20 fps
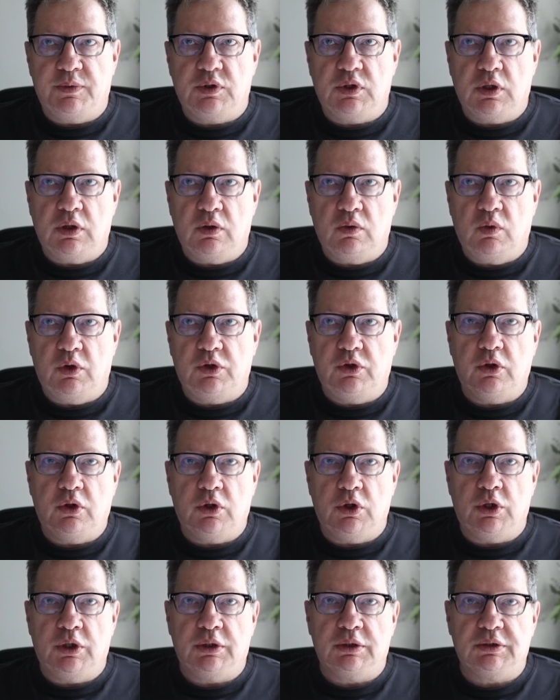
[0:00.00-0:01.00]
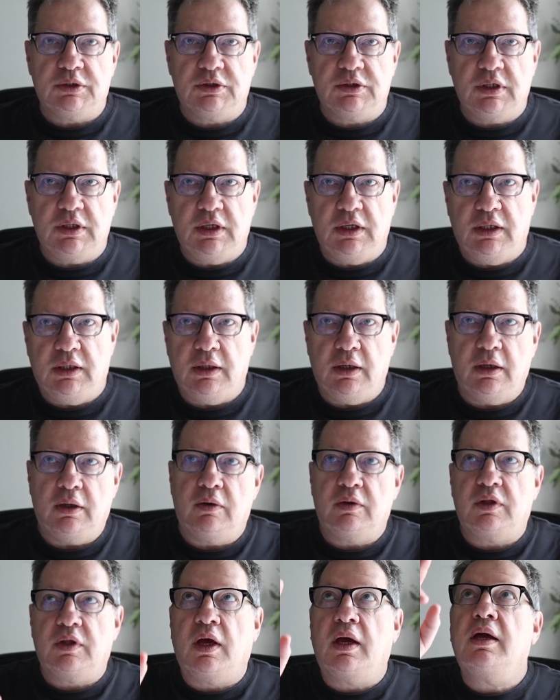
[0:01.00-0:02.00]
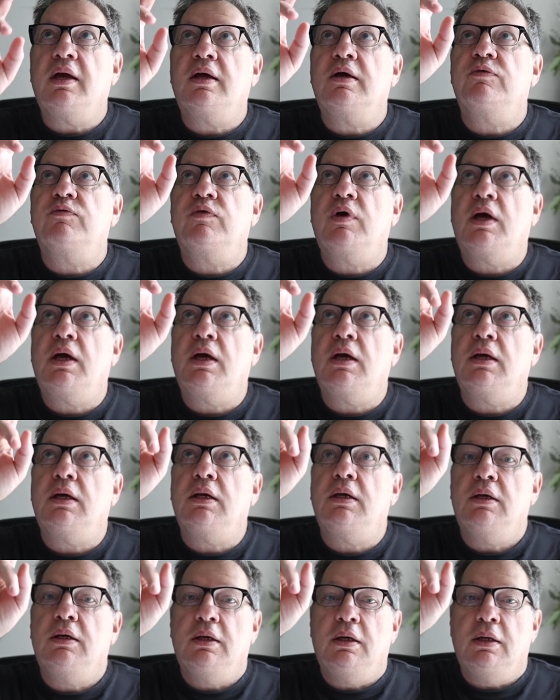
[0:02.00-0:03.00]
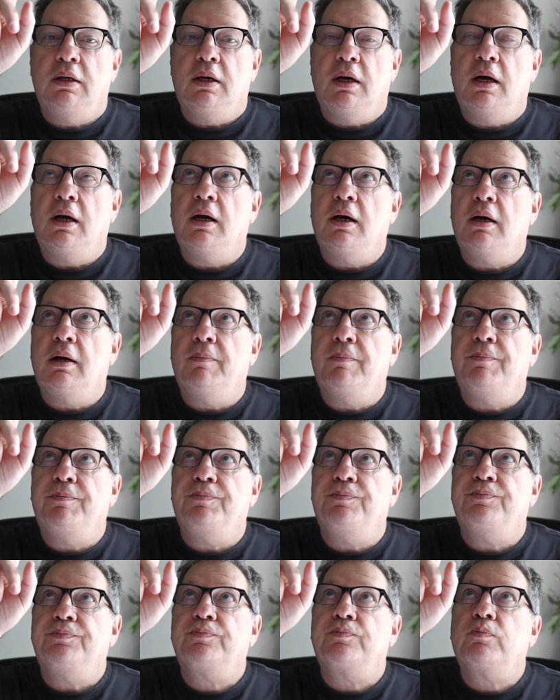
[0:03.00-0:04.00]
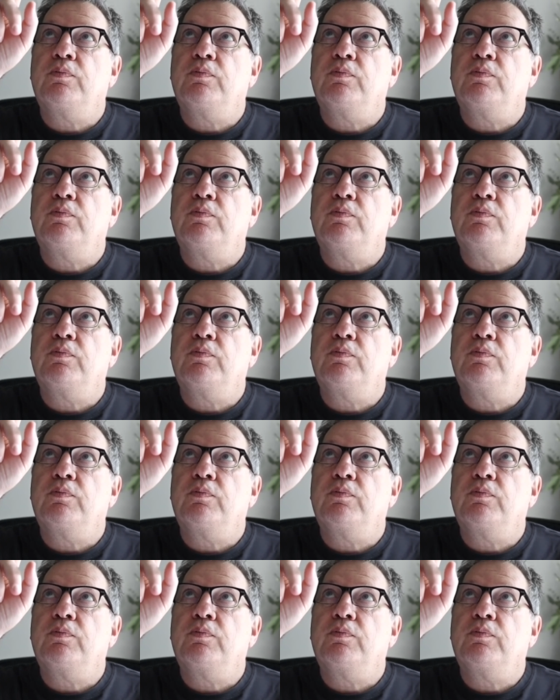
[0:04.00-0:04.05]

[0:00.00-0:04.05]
So what you can't see here is I have a um,